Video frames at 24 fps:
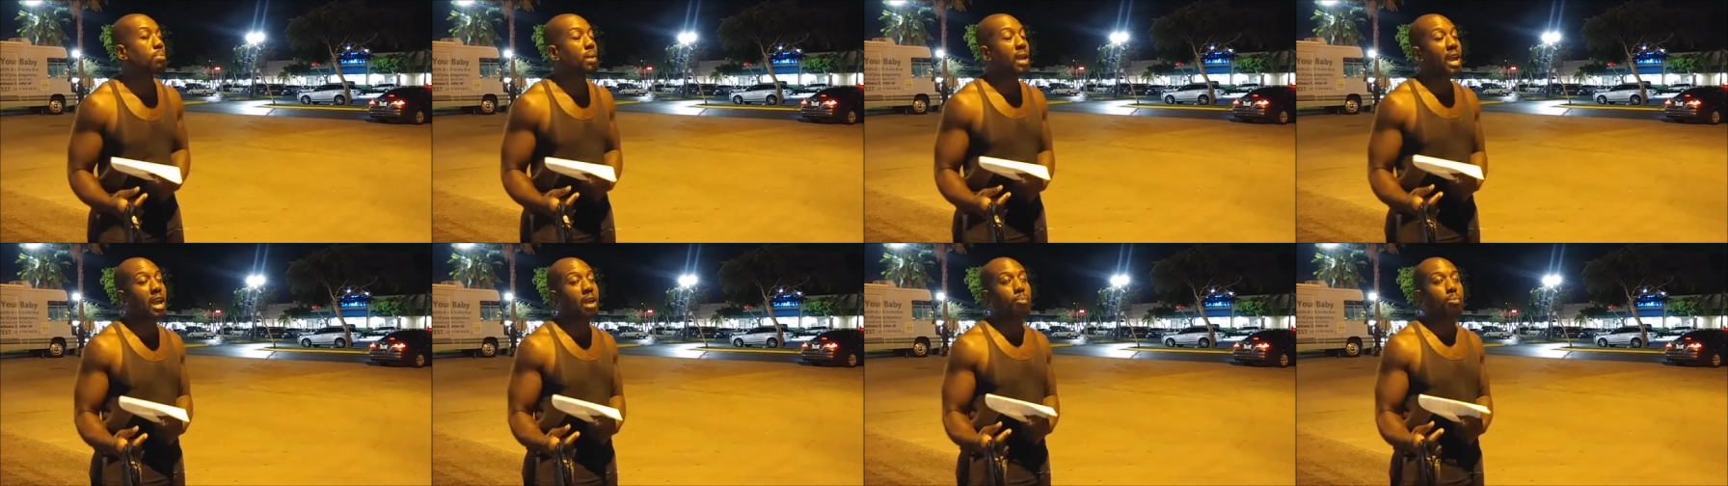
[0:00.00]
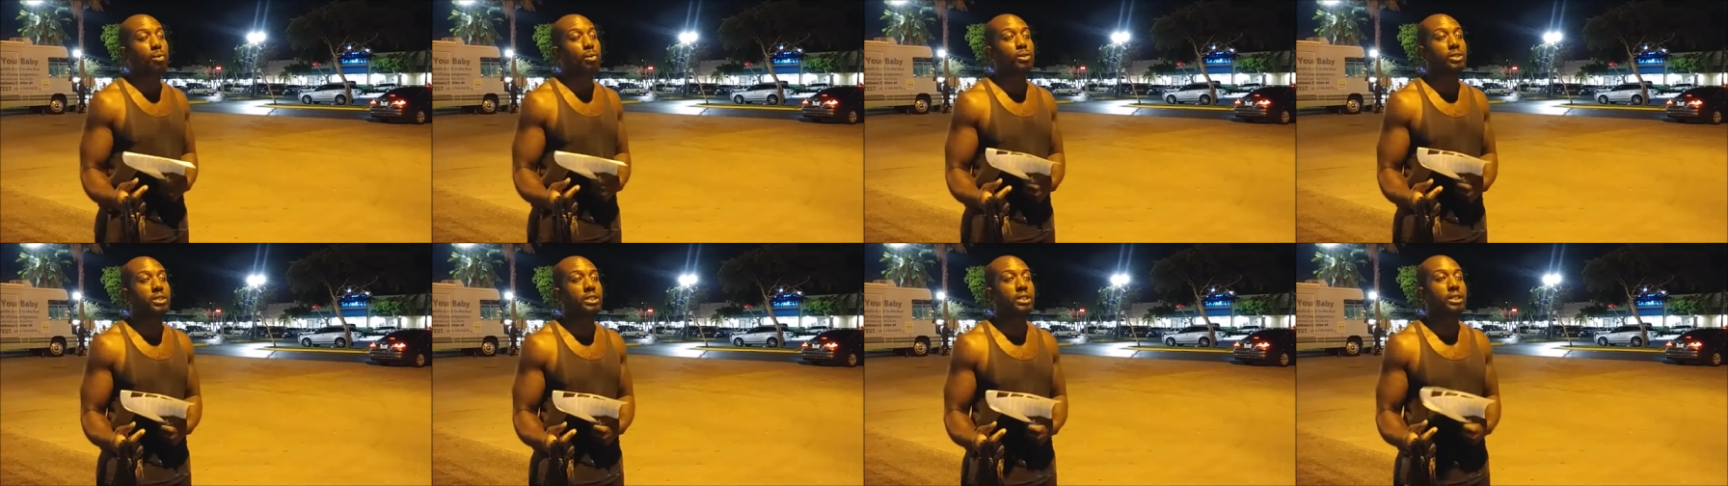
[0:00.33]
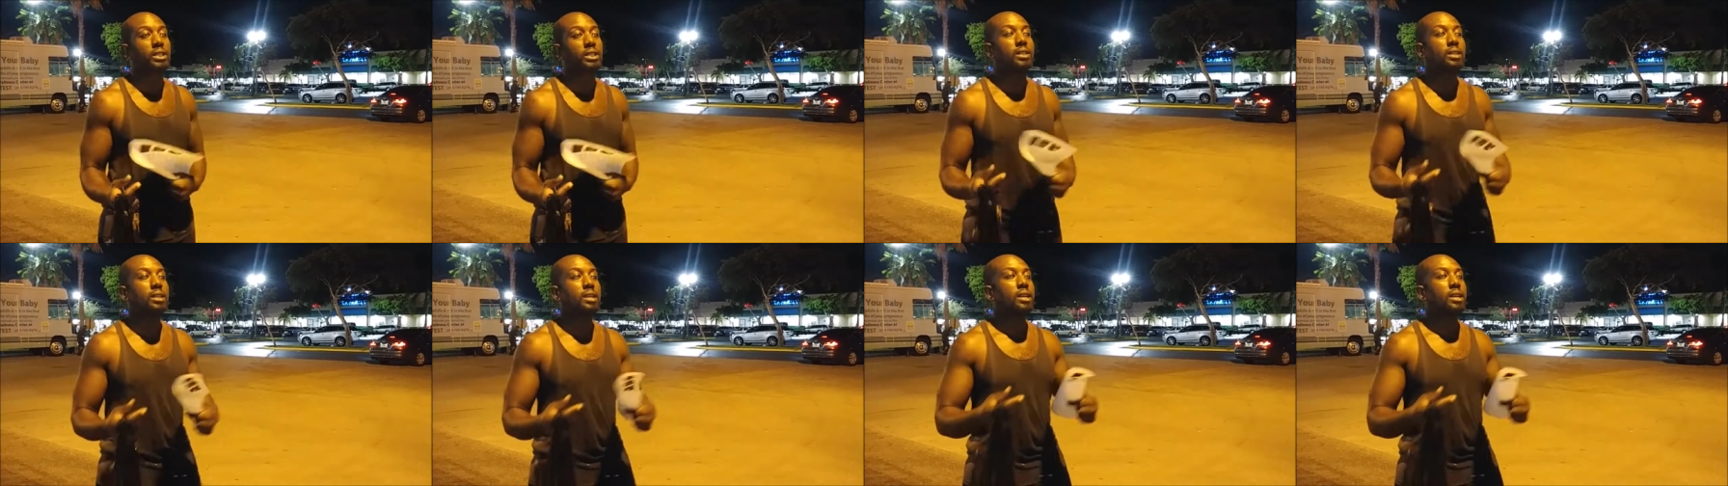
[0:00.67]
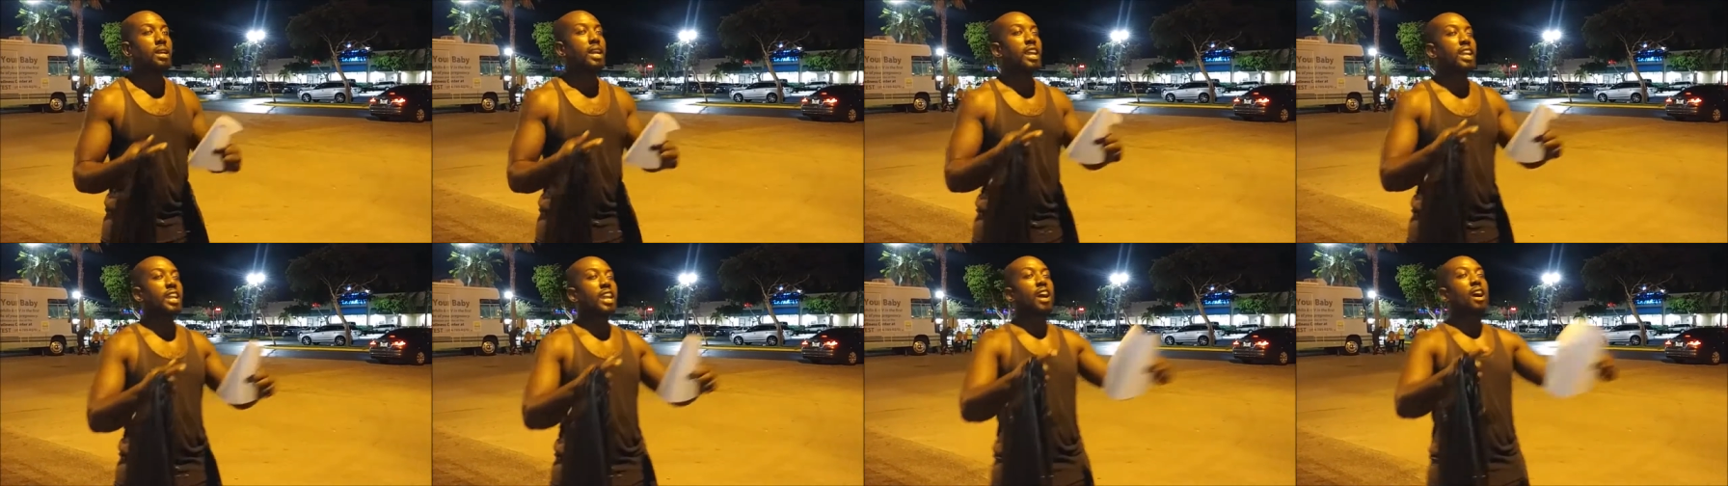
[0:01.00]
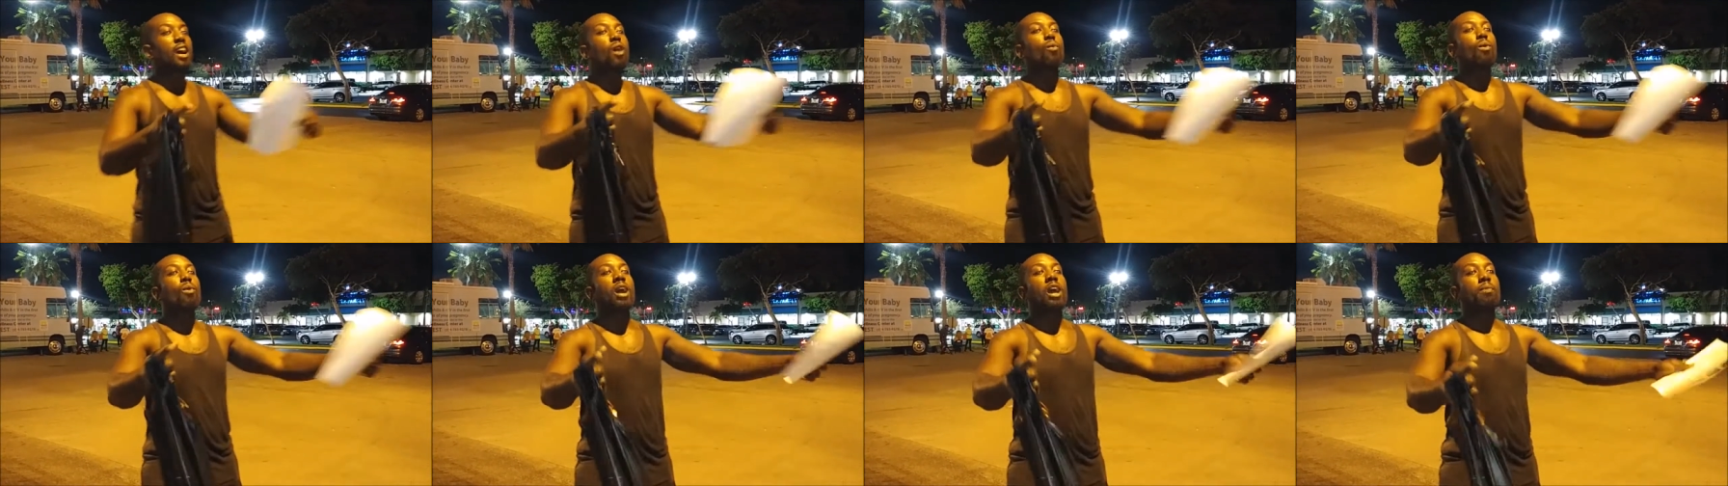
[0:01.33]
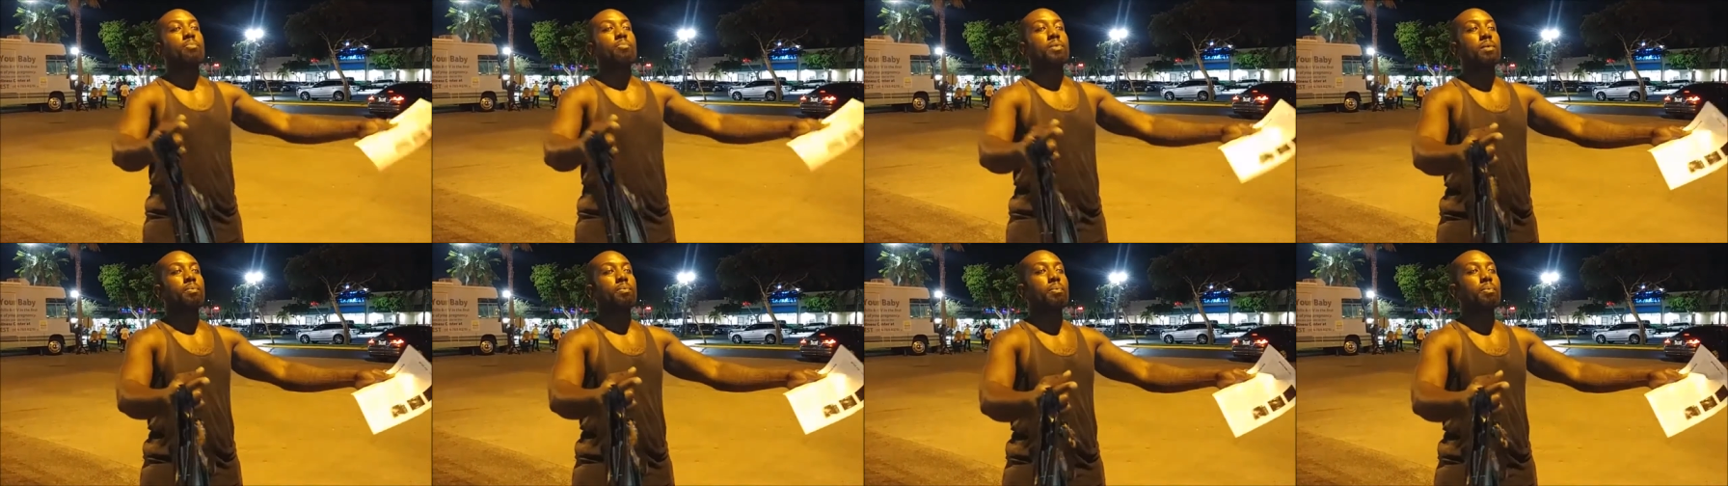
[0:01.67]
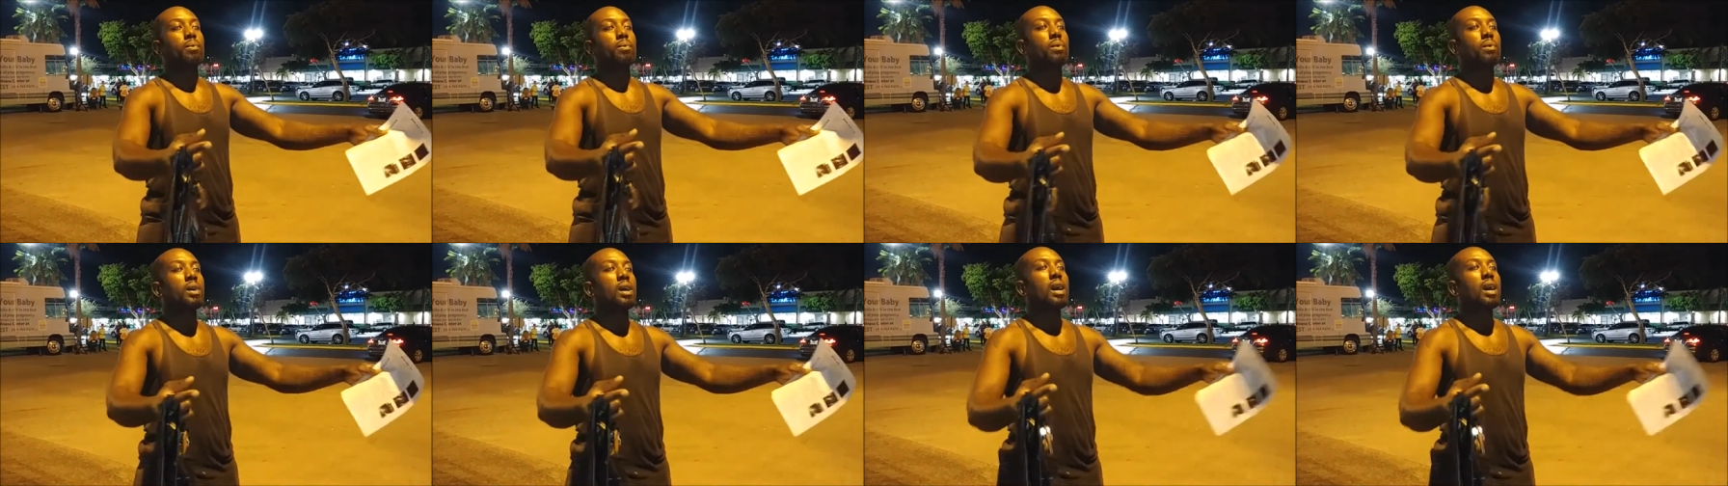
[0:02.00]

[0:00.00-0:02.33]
black person and y'all white people.